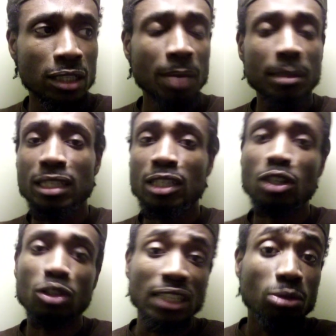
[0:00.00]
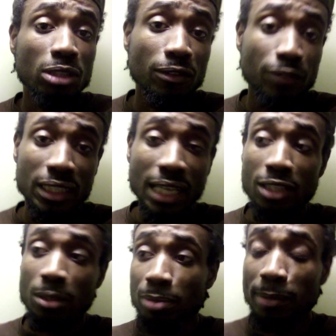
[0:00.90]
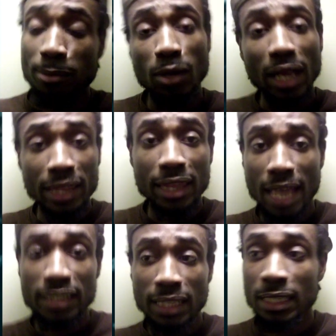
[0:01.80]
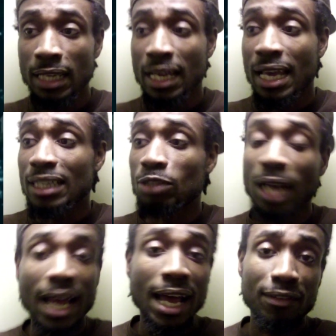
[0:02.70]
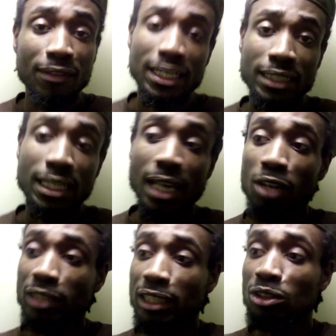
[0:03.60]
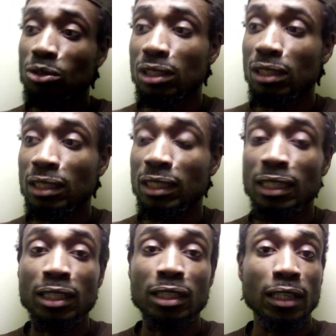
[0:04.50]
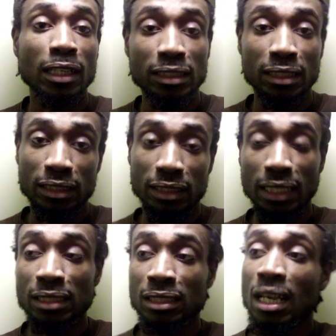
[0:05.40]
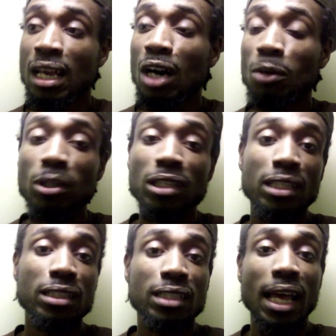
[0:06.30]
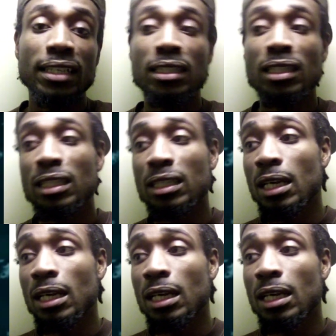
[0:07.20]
because he knows that 250,000 people in that state do not have access to healthcare due to their state's unwillingness to actually